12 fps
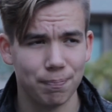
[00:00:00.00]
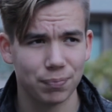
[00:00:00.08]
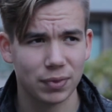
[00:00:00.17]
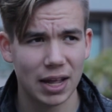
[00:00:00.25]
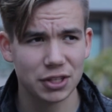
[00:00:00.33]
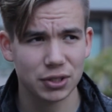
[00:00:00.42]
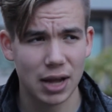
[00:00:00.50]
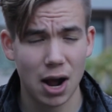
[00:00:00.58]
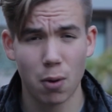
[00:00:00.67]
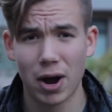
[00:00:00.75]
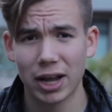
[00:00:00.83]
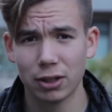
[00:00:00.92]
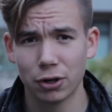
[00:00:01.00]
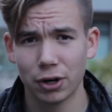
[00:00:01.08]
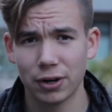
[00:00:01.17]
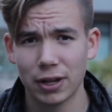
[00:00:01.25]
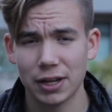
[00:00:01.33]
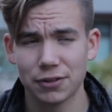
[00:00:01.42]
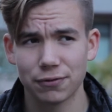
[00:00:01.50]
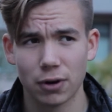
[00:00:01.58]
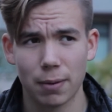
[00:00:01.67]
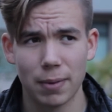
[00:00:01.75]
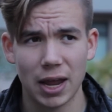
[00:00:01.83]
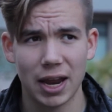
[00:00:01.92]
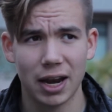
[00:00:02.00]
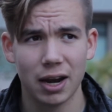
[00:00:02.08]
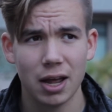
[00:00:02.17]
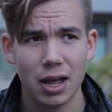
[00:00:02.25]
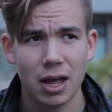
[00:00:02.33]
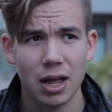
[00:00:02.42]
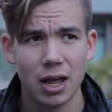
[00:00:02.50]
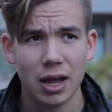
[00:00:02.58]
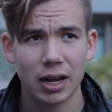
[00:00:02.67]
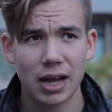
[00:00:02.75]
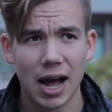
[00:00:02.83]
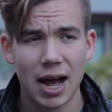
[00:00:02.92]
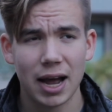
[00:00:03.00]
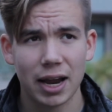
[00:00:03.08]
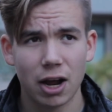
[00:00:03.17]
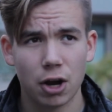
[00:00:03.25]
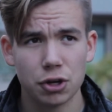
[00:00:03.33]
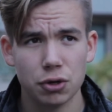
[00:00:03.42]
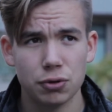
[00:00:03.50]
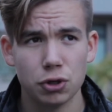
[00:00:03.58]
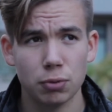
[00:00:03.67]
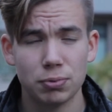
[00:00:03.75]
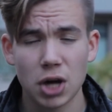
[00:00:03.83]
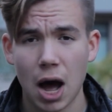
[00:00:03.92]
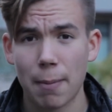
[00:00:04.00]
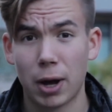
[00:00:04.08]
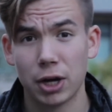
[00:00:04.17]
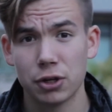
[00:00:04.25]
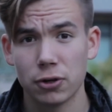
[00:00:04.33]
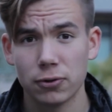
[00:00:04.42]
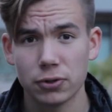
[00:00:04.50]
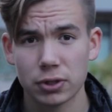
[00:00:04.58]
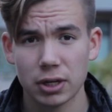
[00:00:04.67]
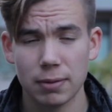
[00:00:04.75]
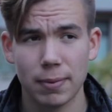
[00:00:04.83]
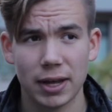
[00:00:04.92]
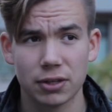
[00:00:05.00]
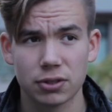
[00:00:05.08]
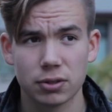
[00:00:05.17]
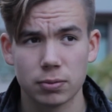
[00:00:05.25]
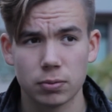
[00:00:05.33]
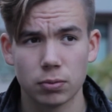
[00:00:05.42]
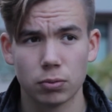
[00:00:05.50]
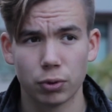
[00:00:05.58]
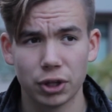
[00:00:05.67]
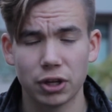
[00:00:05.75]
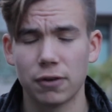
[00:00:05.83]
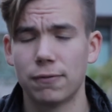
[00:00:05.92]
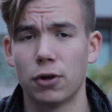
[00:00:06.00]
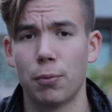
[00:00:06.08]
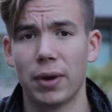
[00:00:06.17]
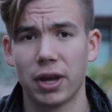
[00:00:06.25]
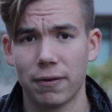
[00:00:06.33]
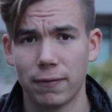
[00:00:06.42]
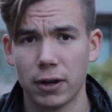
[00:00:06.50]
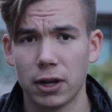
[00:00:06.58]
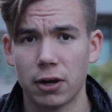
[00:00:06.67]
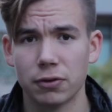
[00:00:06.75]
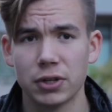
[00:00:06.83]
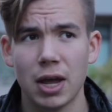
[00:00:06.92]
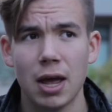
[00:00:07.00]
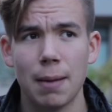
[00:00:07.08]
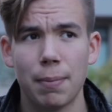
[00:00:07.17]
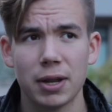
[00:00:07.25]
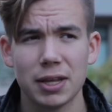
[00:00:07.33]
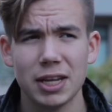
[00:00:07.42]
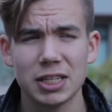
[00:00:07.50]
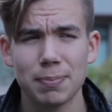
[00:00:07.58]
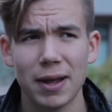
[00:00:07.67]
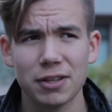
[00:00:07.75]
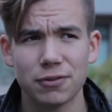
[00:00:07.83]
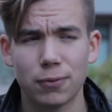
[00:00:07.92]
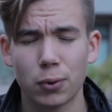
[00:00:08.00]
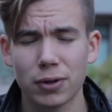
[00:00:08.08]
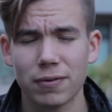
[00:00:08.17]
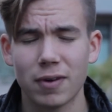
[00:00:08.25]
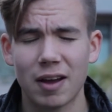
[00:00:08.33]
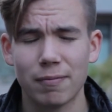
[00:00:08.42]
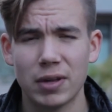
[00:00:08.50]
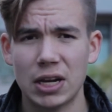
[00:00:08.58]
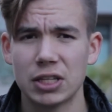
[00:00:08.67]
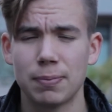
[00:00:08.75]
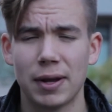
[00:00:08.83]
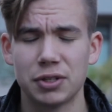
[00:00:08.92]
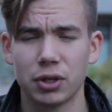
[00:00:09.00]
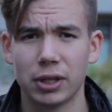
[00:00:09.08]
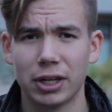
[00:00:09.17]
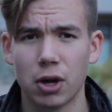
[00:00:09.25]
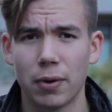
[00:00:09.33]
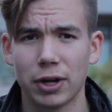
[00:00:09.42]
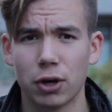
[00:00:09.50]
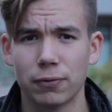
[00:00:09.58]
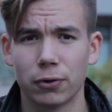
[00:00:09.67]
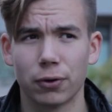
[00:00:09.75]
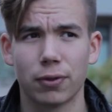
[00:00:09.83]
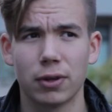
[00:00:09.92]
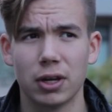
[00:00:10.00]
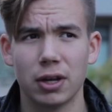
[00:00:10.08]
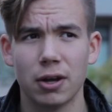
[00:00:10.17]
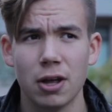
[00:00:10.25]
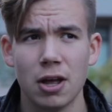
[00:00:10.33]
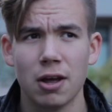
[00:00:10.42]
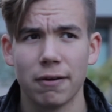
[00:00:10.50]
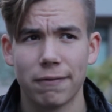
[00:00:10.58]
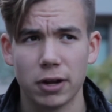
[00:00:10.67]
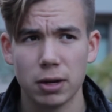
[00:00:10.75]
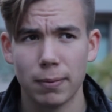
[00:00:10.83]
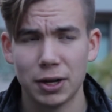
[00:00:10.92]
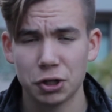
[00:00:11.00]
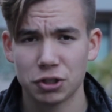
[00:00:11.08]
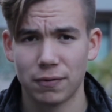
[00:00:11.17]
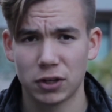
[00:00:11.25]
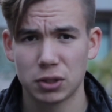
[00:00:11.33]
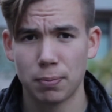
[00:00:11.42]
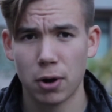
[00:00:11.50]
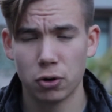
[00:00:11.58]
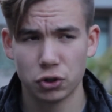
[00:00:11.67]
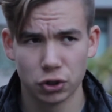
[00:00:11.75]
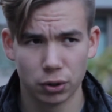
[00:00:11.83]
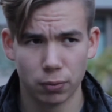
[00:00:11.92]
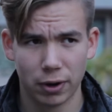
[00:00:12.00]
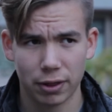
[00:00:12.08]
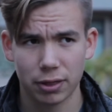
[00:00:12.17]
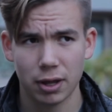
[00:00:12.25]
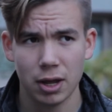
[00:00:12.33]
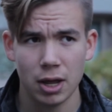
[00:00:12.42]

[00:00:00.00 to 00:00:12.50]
That's how I learned, is from a guy on YouTube, Tom Ontos. He makes really good filmmaking videos, but he spends 45 minutes basically going over the fundamentals of exposure with